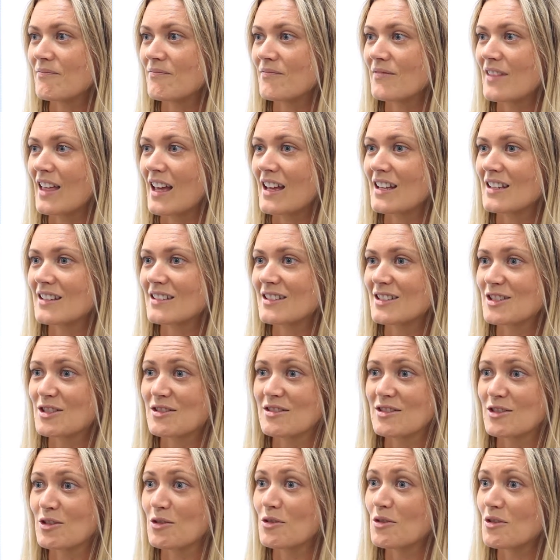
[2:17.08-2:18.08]
that
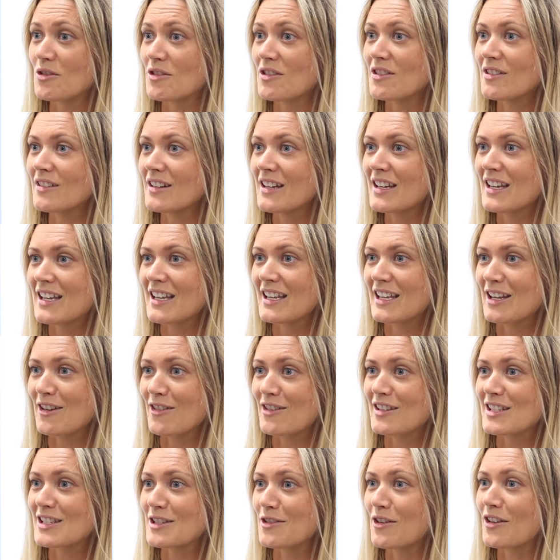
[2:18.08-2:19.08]
door
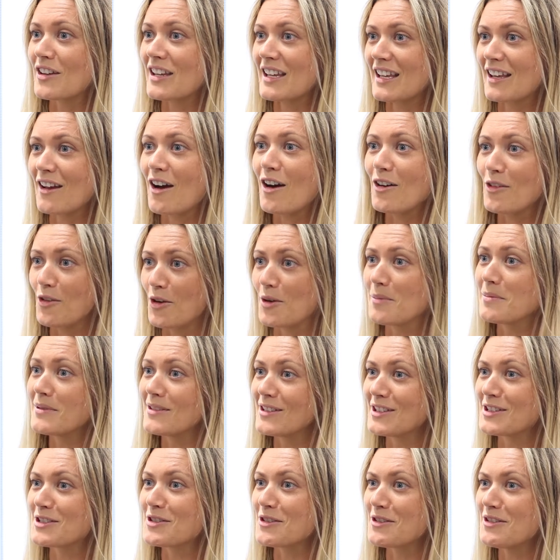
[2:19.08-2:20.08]
is knocking, I'll open
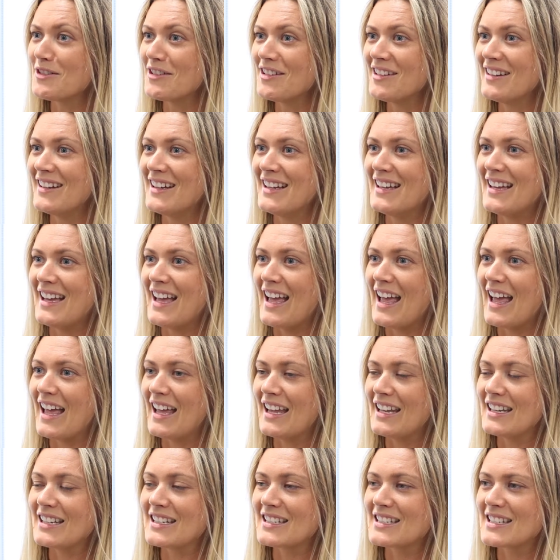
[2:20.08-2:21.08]
the door
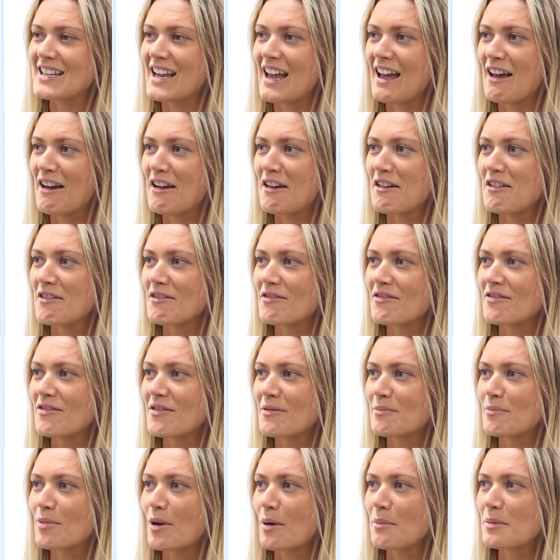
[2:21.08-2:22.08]
and have
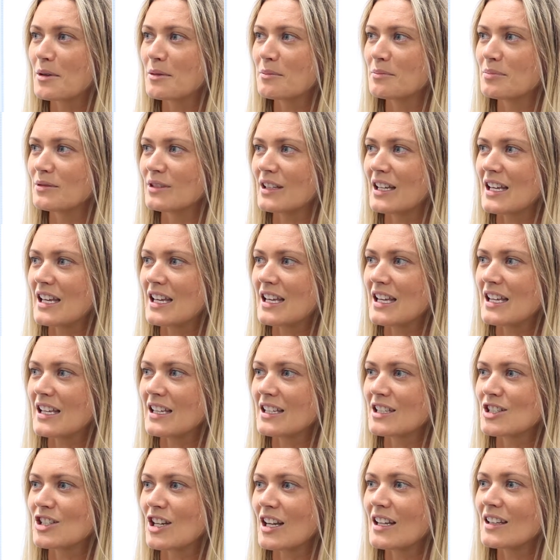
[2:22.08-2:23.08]
probably
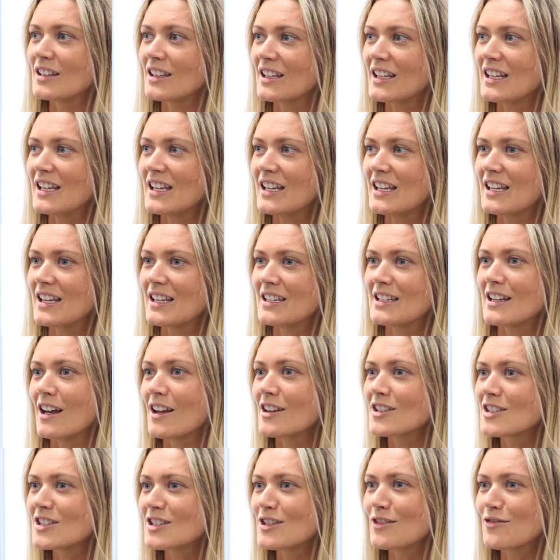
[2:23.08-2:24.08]
gently
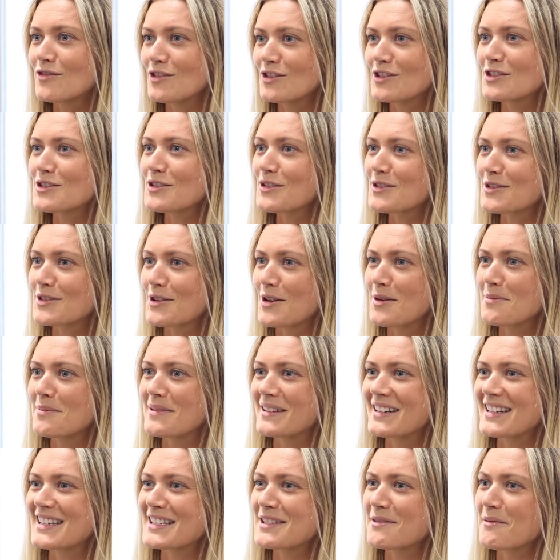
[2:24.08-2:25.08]
nudged a few doors
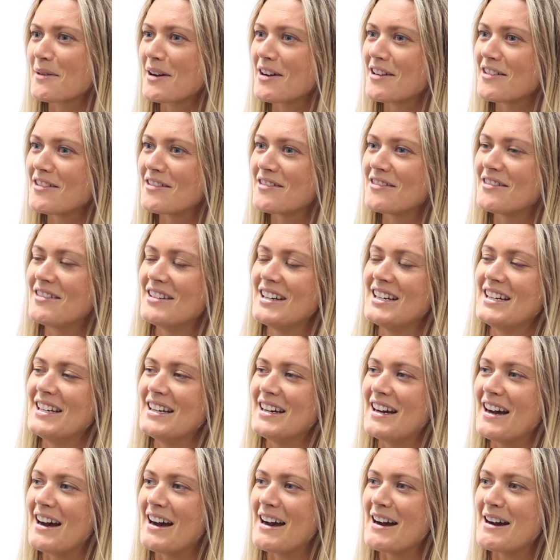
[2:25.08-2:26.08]
open as well,
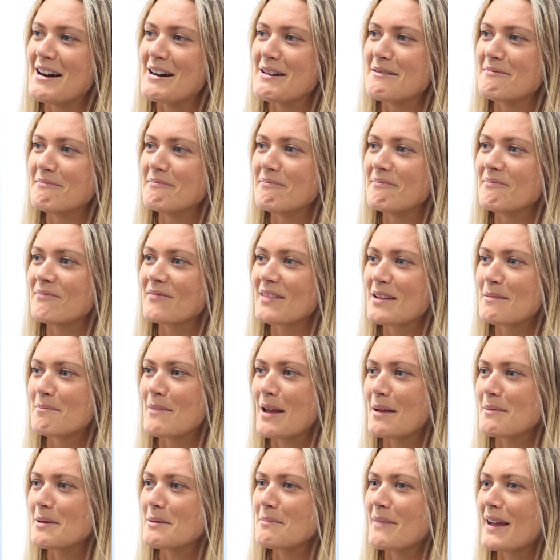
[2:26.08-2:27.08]

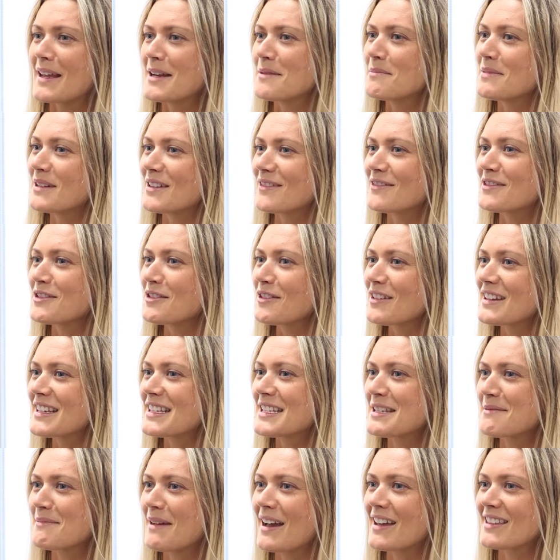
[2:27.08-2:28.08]
maybe made a bit of
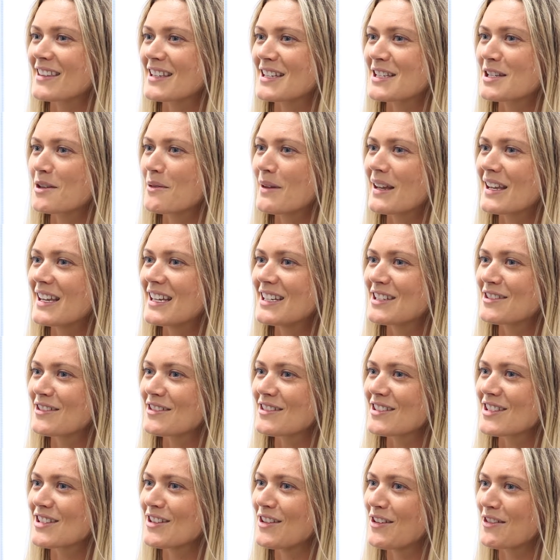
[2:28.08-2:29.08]
noise about the squeaky
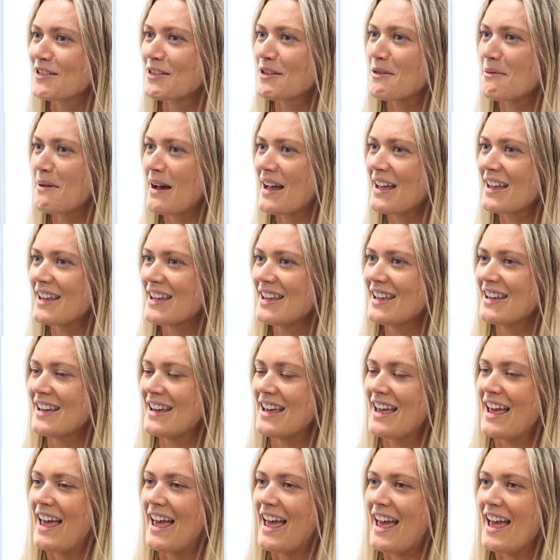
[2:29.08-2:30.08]
doors along the way,
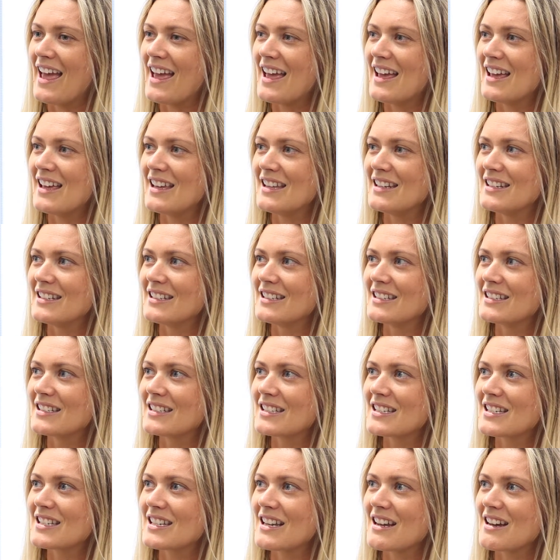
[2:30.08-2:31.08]

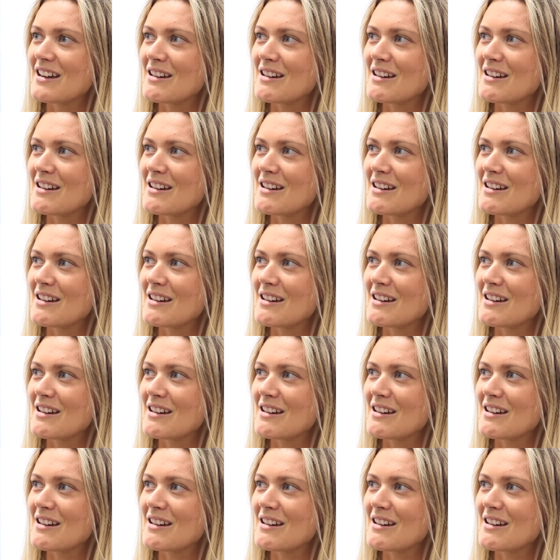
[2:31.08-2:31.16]
and